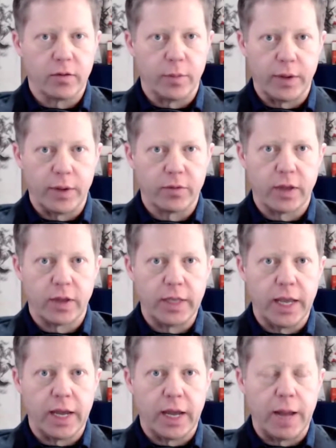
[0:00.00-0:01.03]
somebody would say,
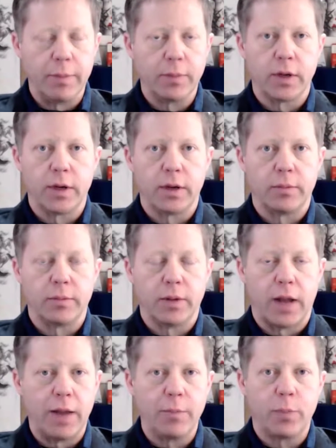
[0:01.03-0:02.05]
"Yeah, I'm gonna,
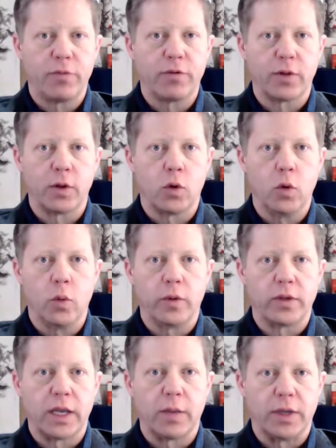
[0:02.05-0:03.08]
I'm perfectly cool with
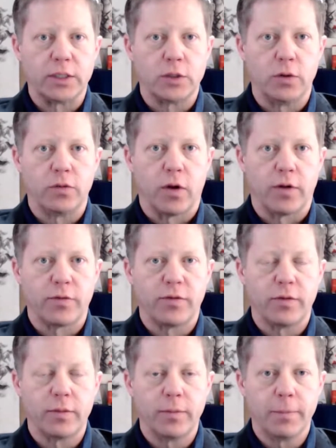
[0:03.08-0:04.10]
taking my shoes
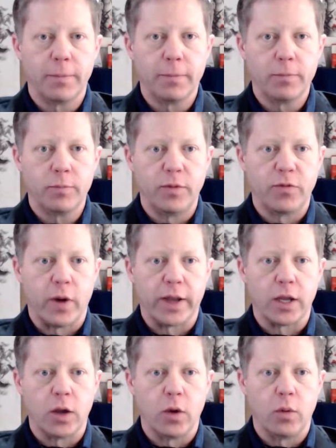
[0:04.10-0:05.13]
off before I
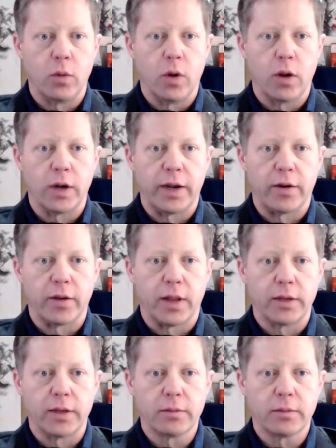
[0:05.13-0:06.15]
go on an
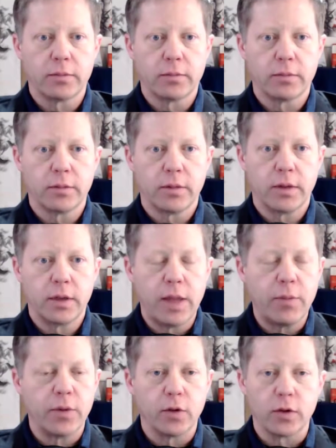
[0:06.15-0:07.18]
airline"?
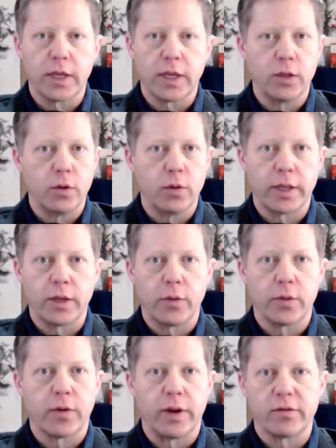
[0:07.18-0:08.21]
They would look at mm. you like you
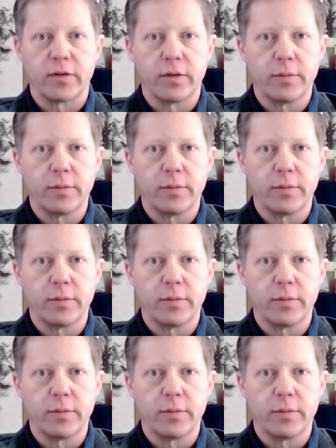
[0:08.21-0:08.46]
were crazy.